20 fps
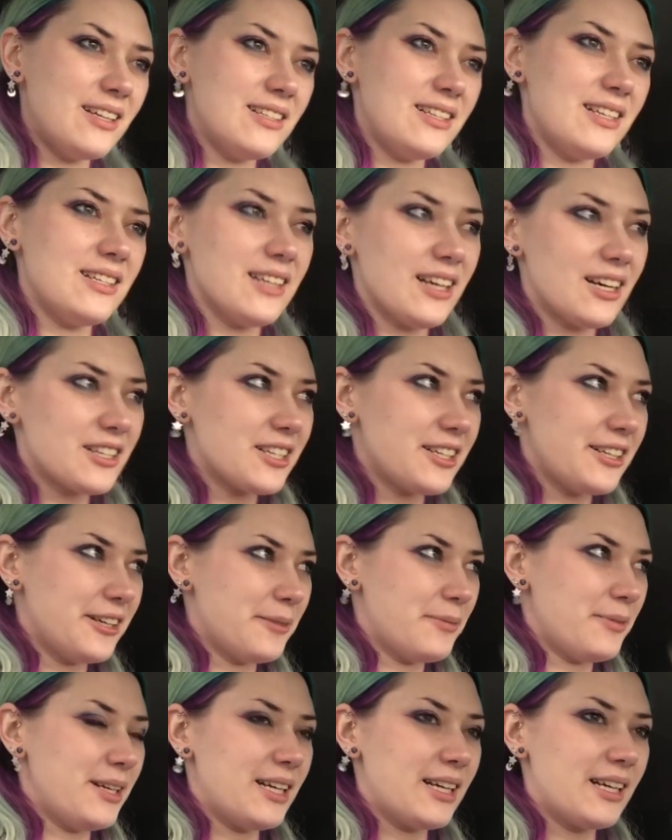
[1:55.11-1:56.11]
because he's actually
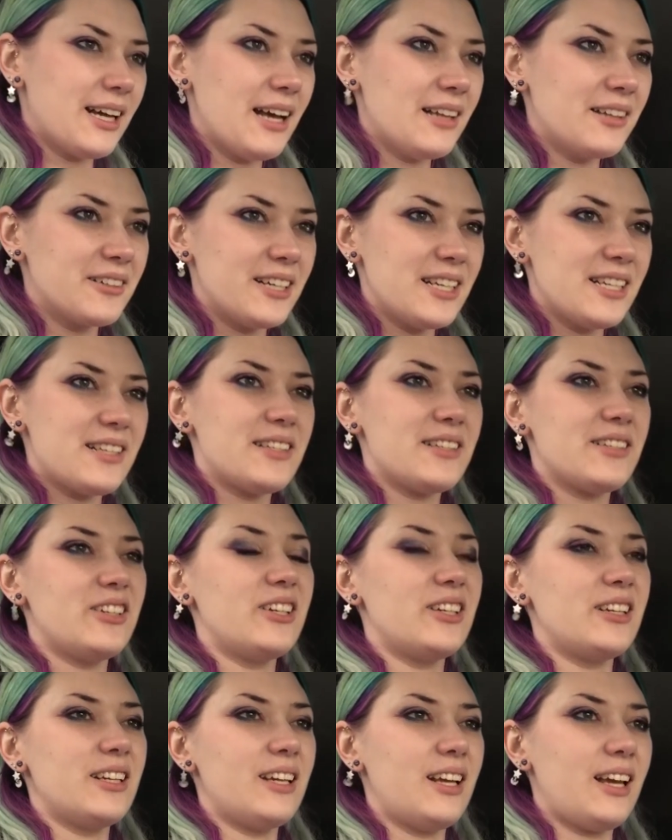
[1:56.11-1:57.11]
opening a gallery
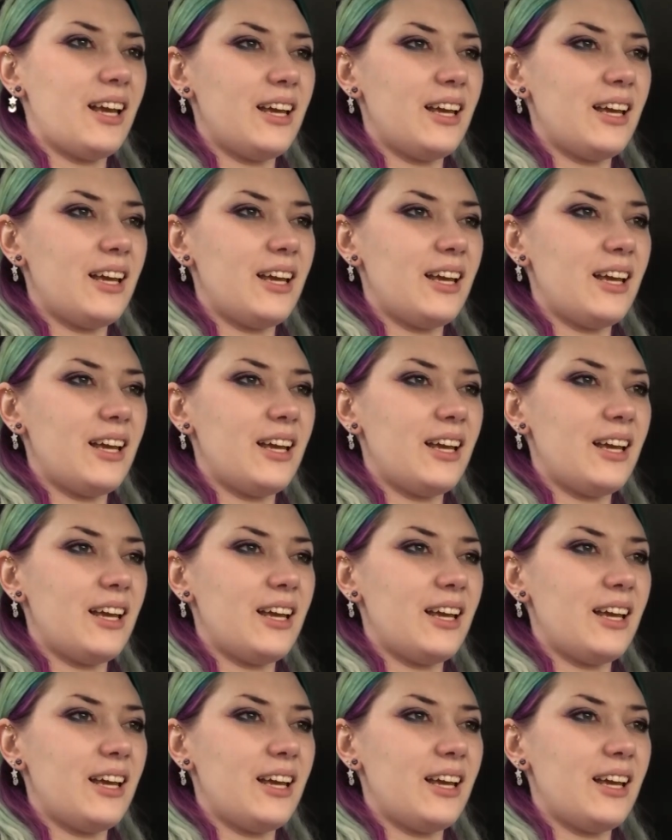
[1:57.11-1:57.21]
soon,